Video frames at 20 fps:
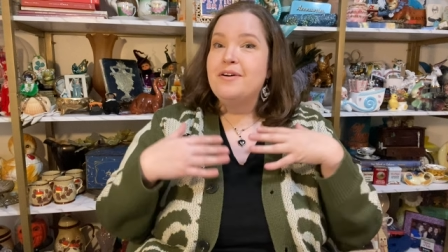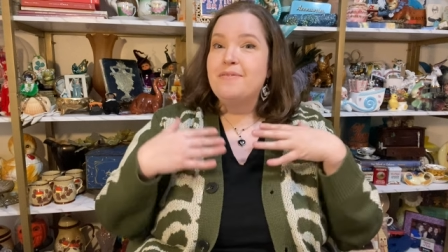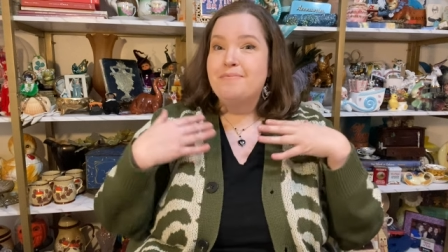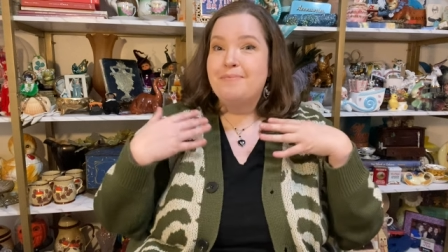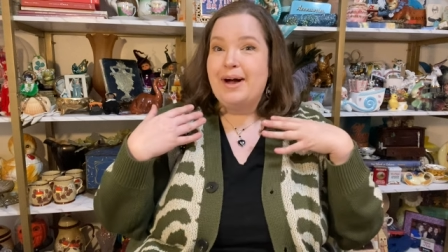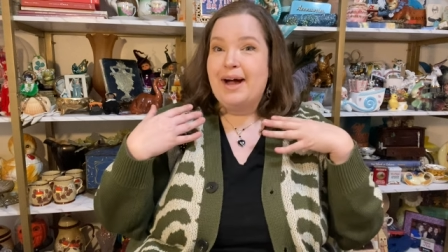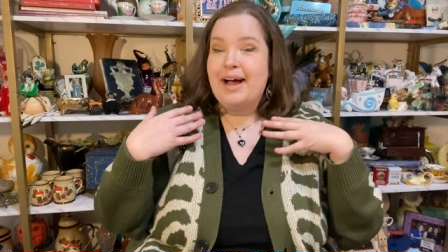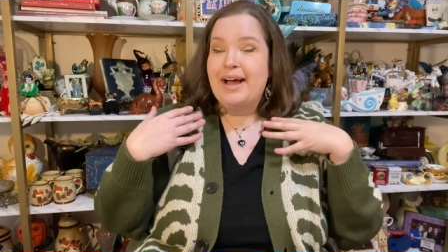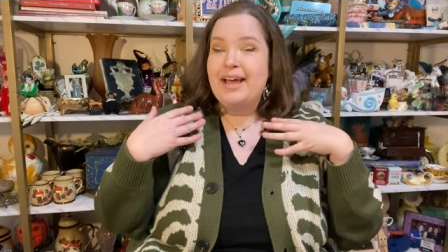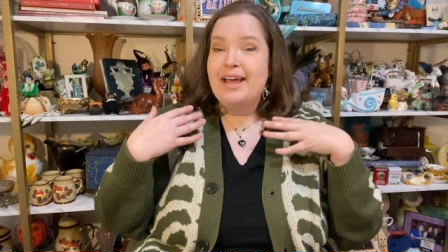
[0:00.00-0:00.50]

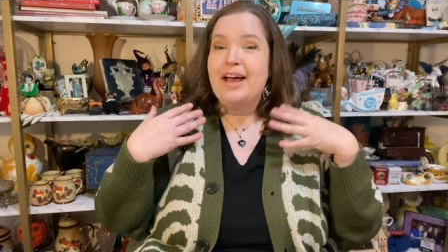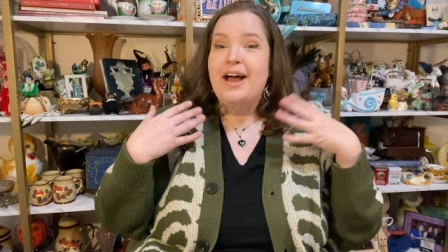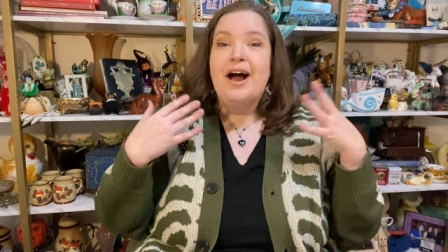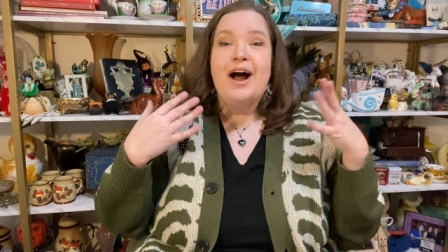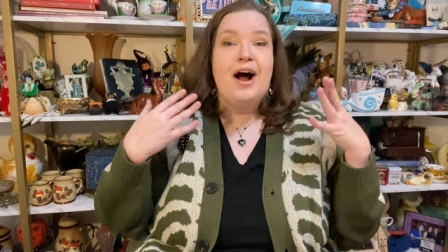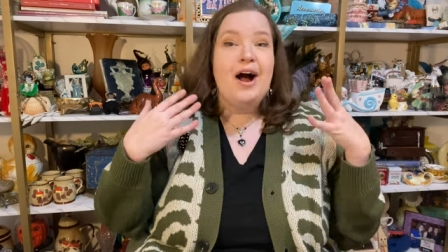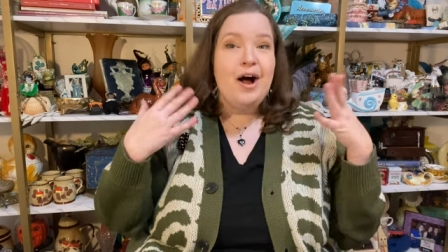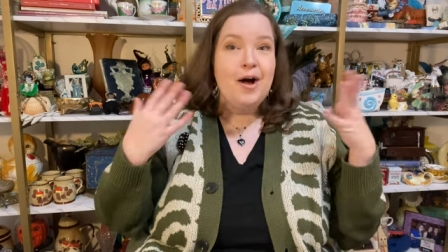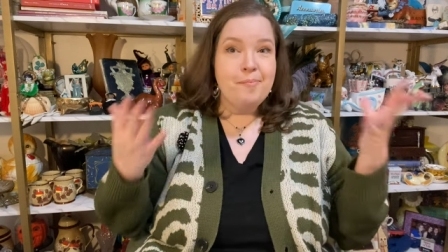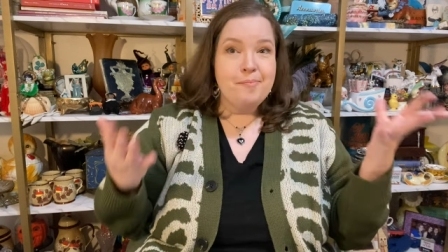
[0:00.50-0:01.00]
my
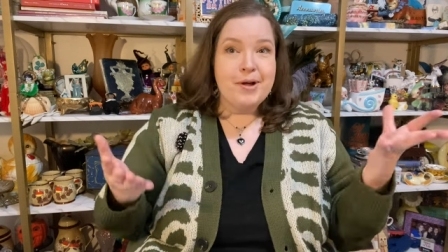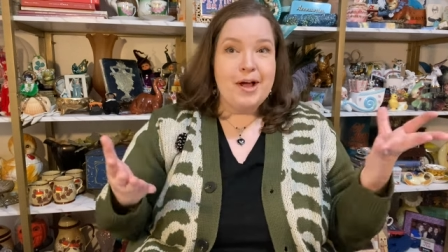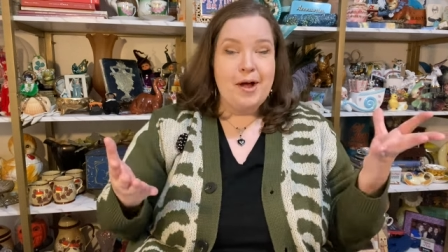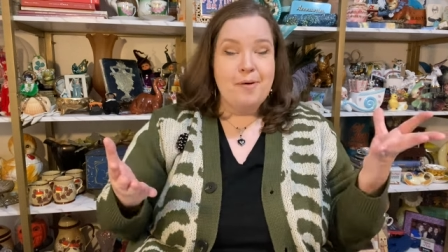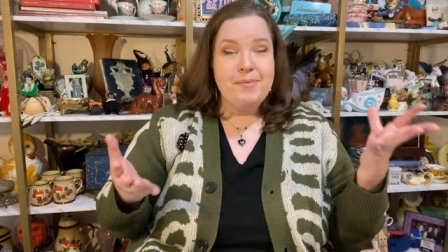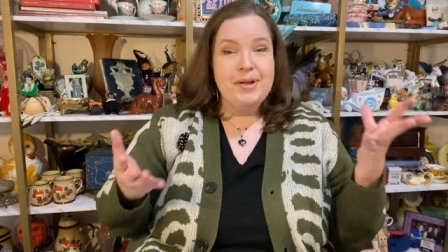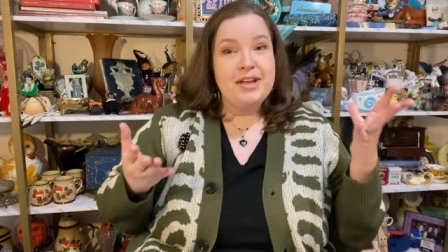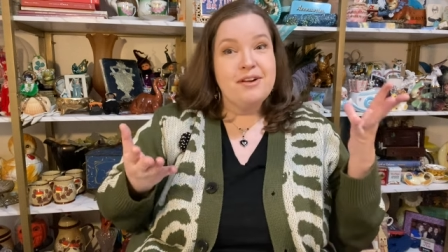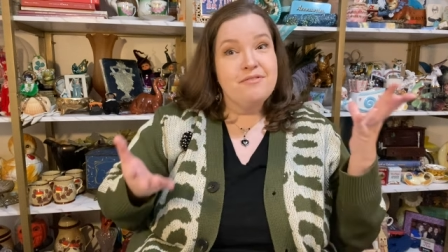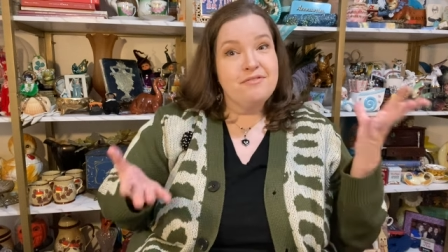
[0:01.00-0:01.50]

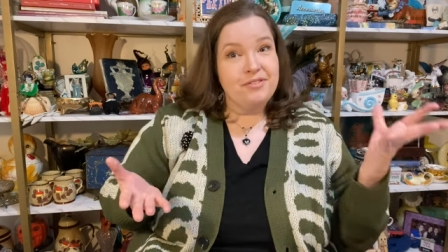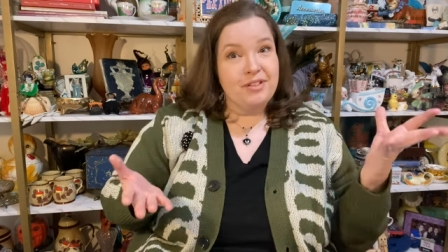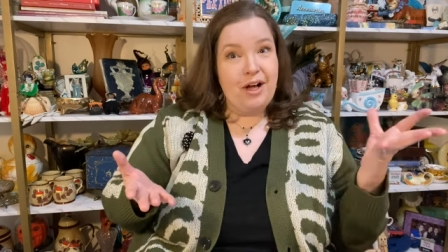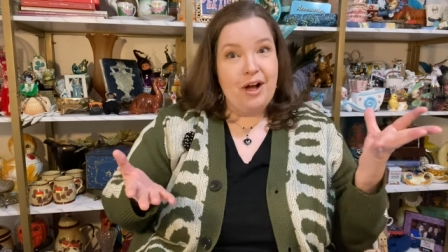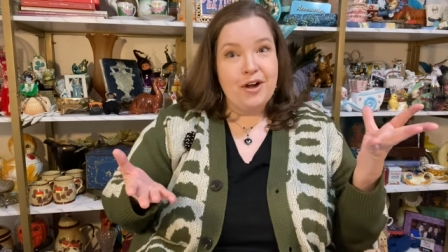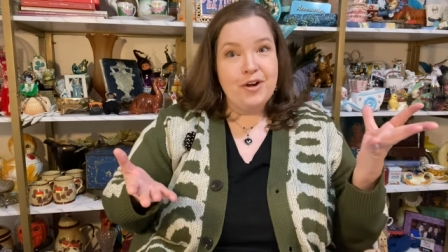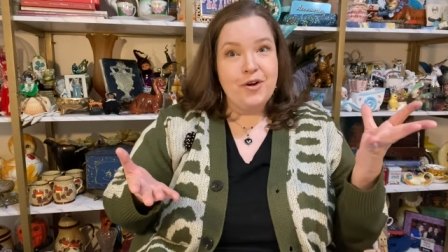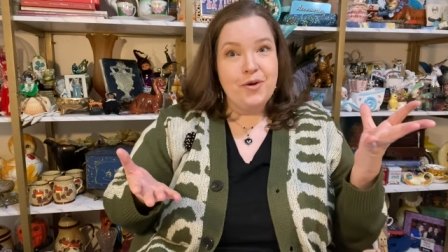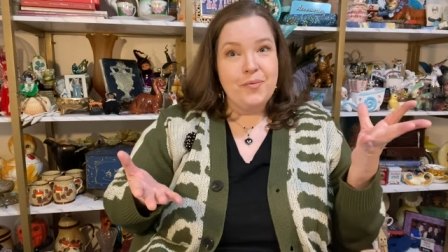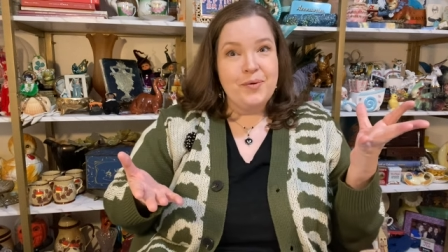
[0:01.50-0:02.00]
upcoming
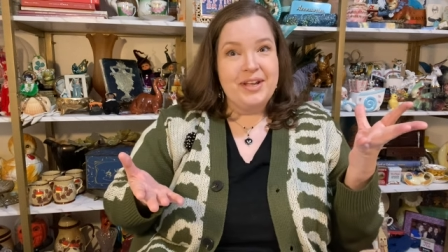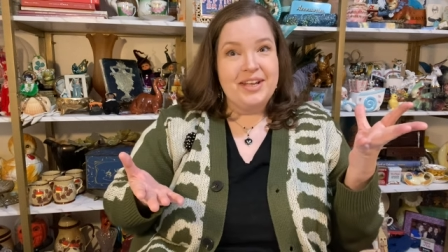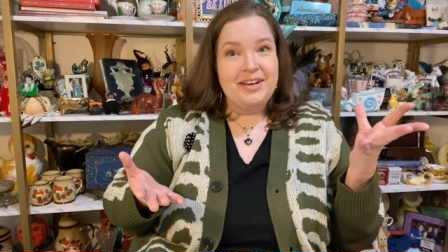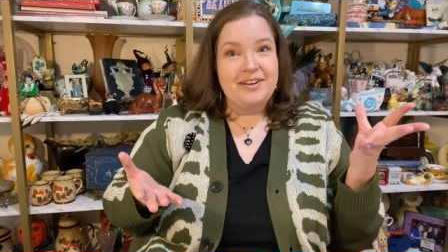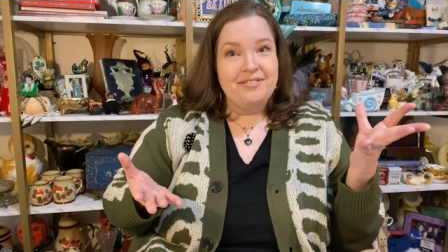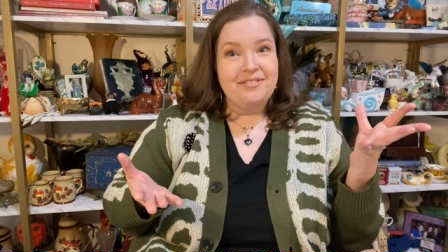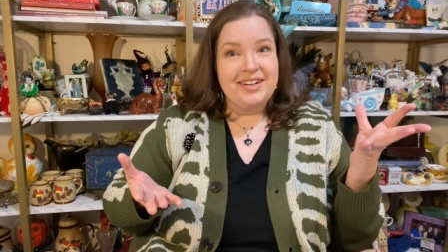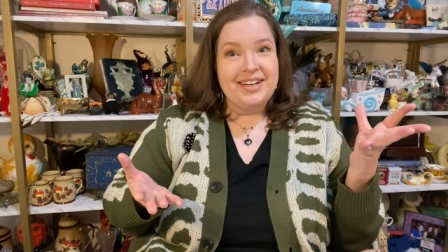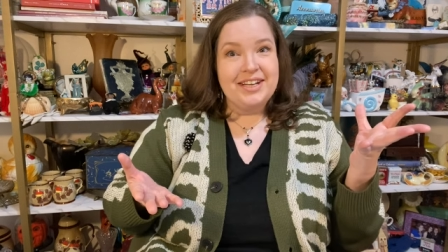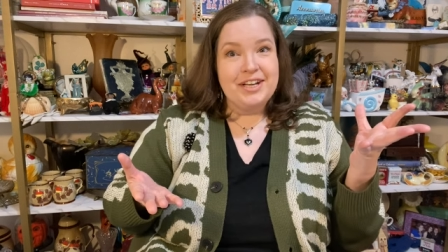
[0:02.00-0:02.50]
Vlogoween
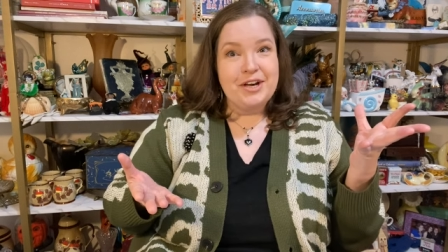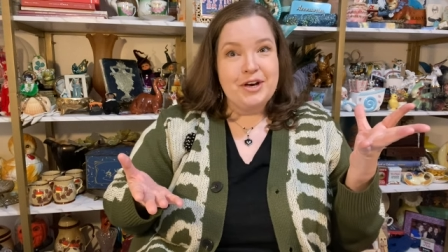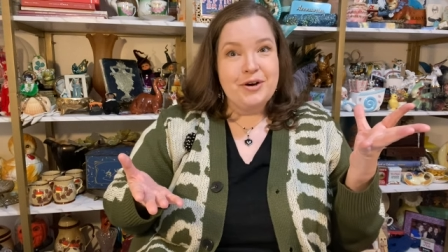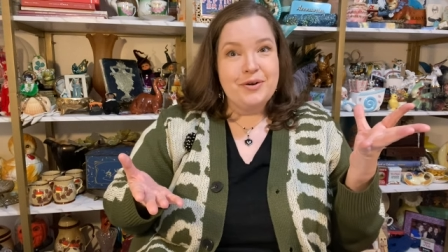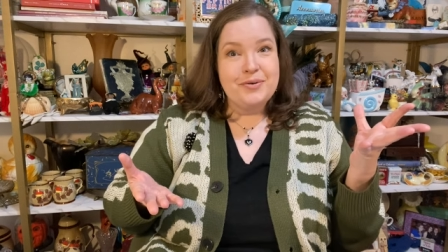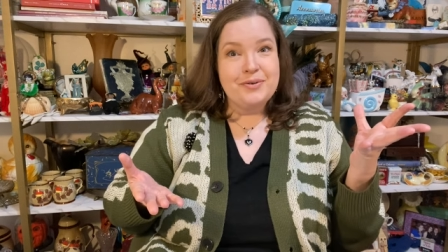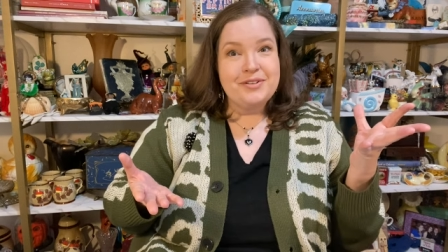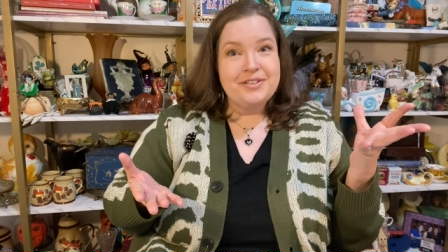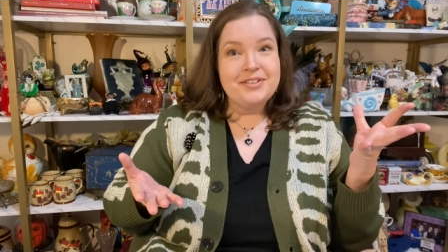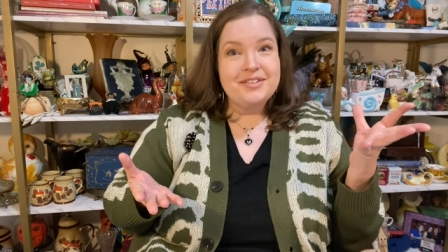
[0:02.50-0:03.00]

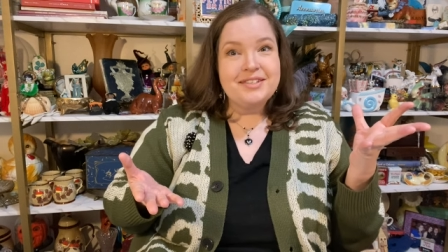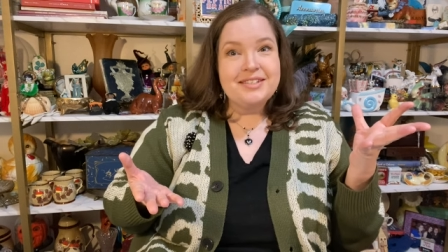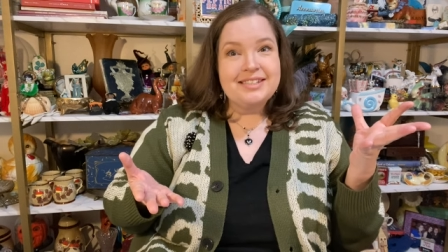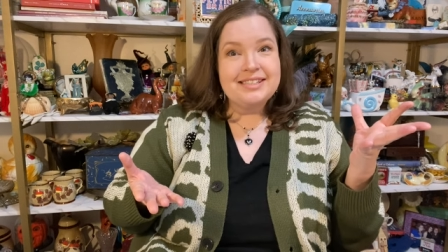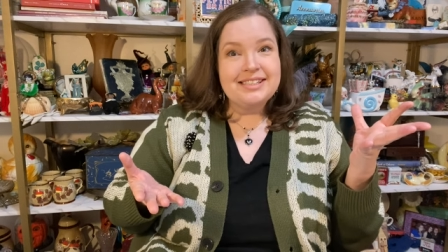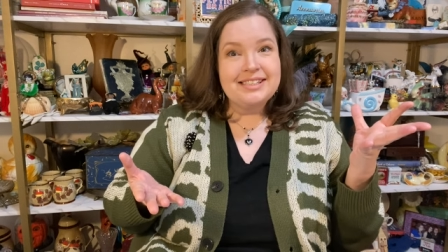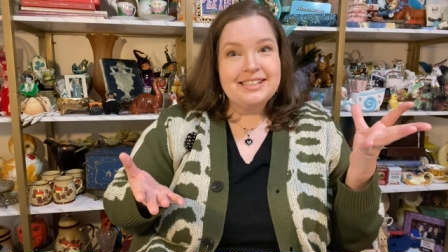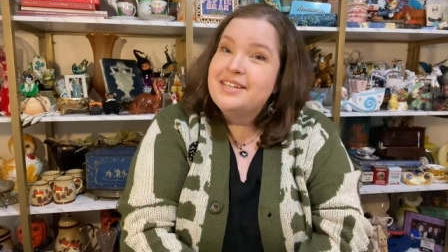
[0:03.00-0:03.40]
videos.